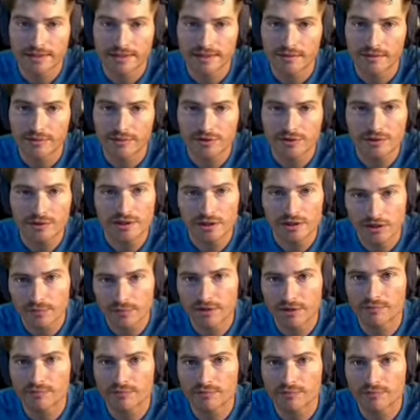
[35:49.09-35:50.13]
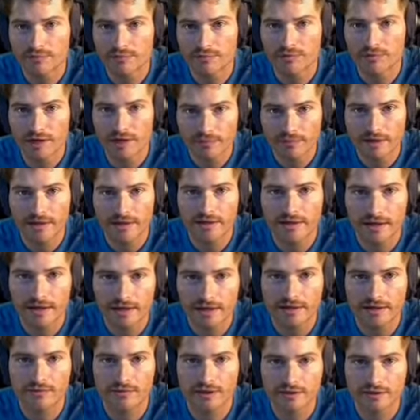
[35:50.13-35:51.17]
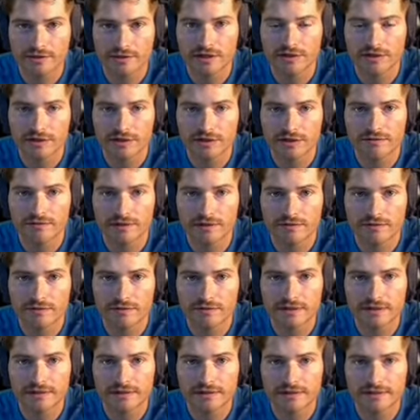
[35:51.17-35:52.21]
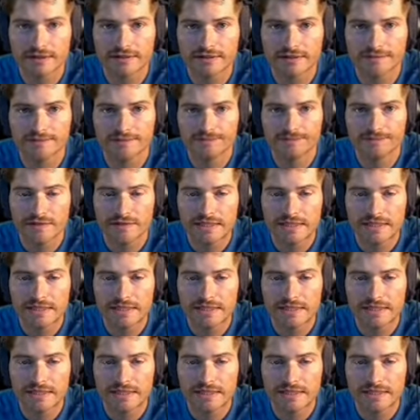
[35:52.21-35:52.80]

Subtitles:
But doing a little bit of prep like that can really set yourself up for success.